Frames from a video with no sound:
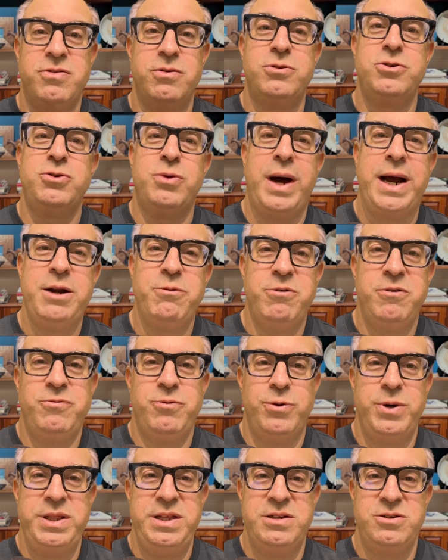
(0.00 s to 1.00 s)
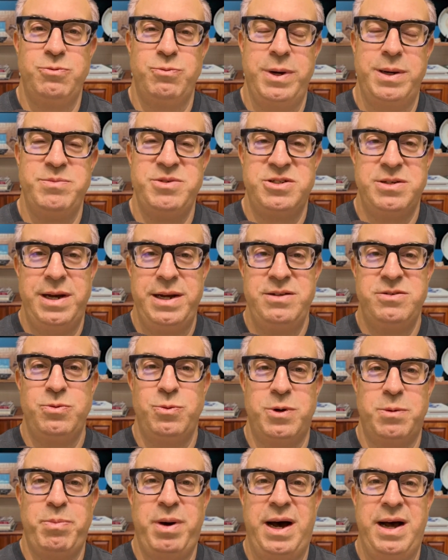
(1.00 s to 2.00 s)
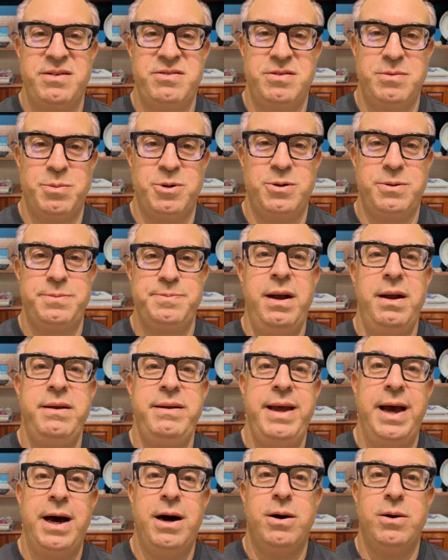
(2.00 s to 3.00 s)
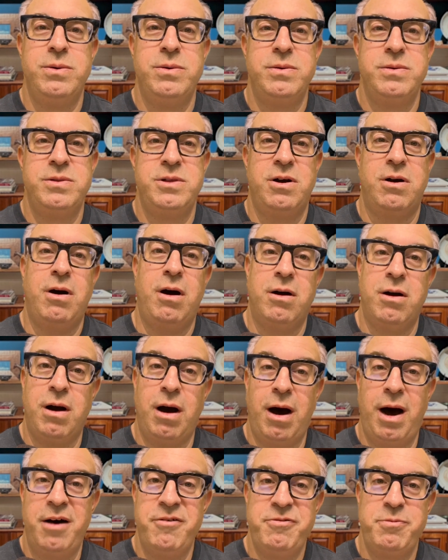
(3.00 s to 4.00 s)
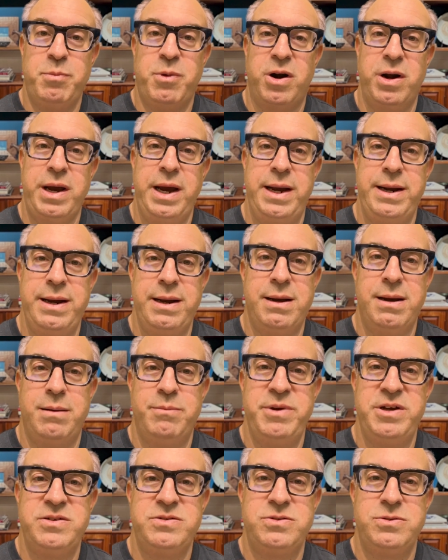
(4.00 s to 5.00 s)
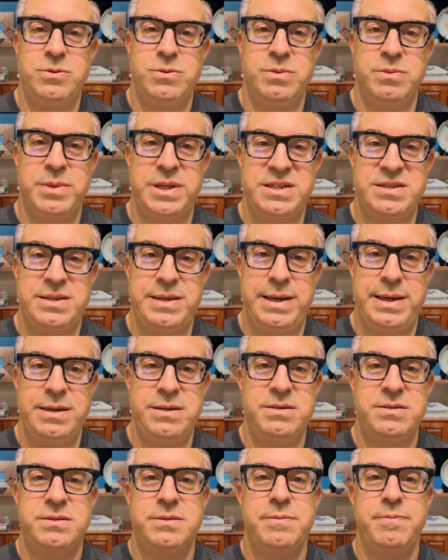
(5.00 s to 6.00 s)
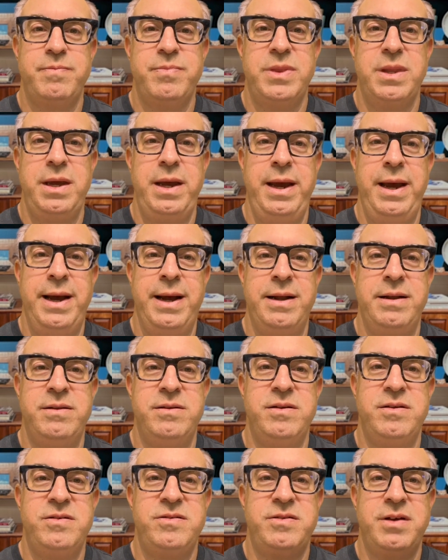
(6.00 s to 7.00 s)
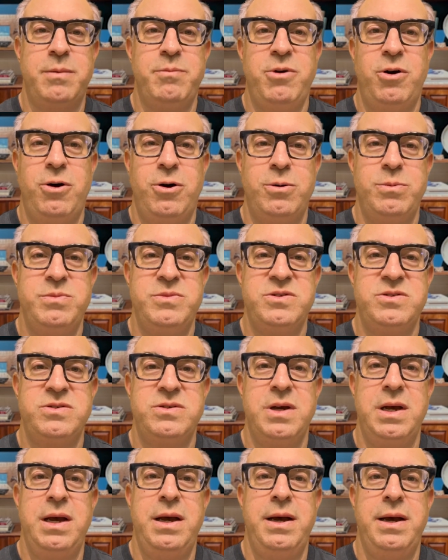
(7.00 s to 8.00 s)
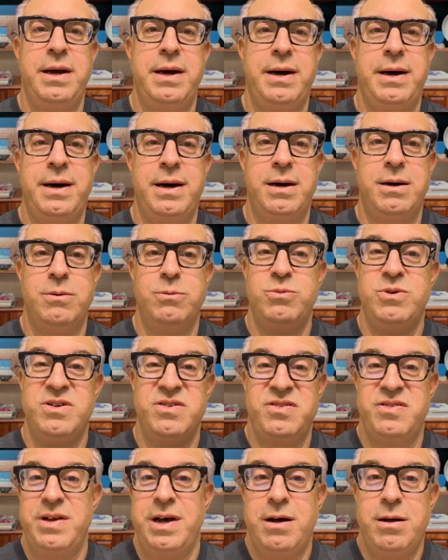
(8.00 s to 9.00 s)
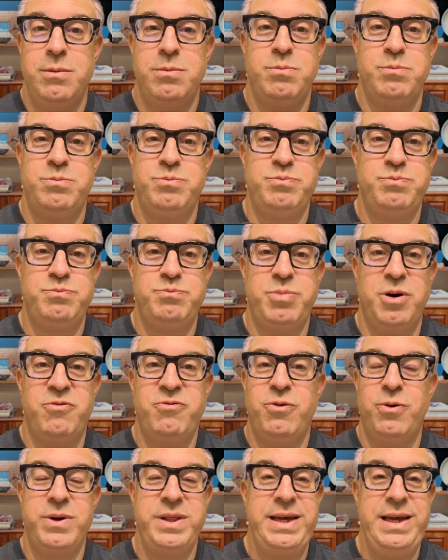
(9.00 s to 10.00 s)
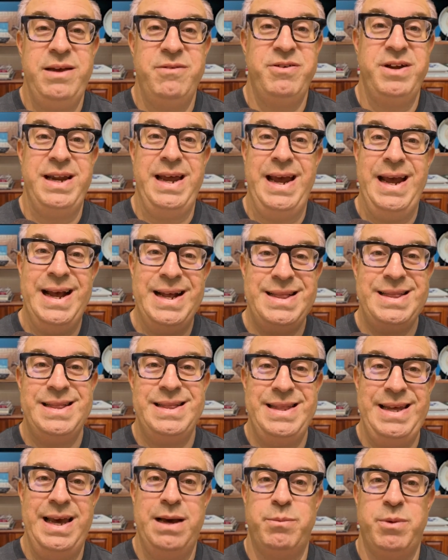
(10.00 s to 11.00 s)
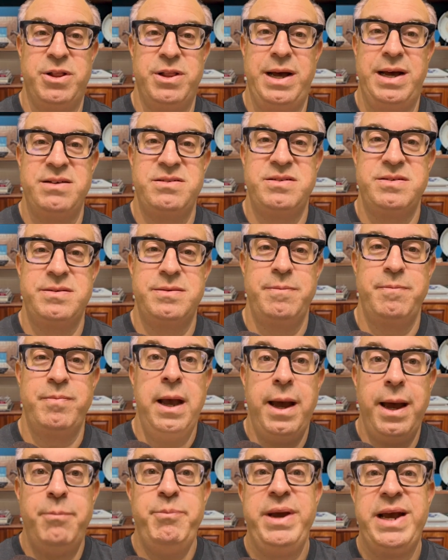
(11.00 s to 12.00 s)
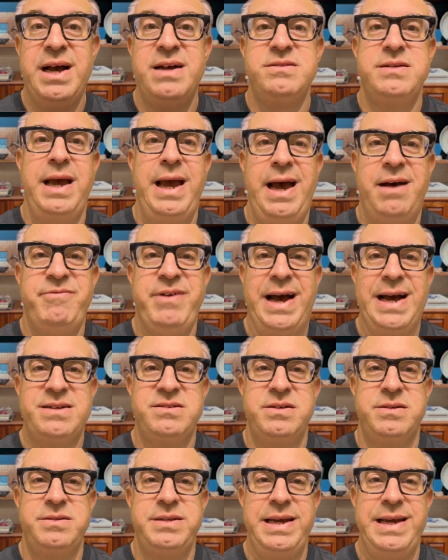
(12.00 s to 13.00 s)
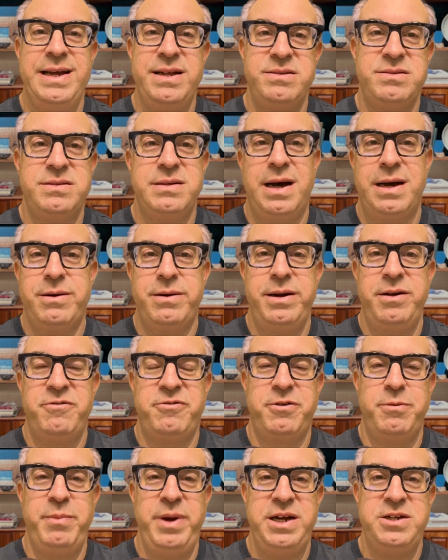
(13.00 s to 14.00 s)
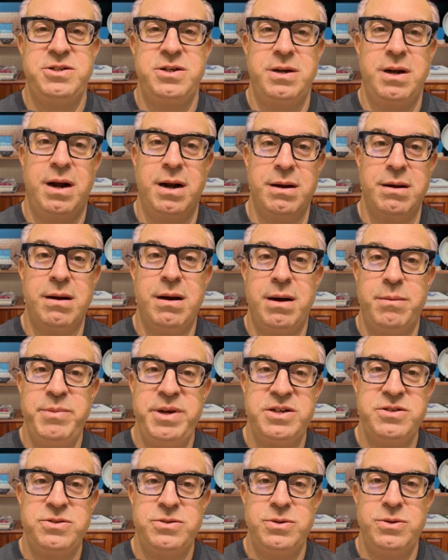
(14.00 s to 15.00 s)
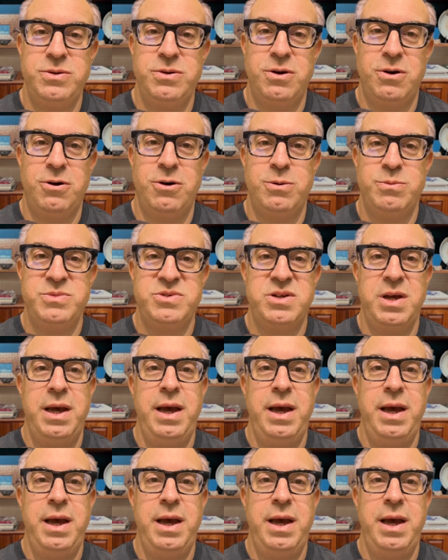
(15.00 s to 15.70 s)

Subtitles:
try to avoid these websites where possible. Now, there are off-market and coming soon listings, and some homes will sell before they even hit the MLS. And because I have access to insider information on coming soon homes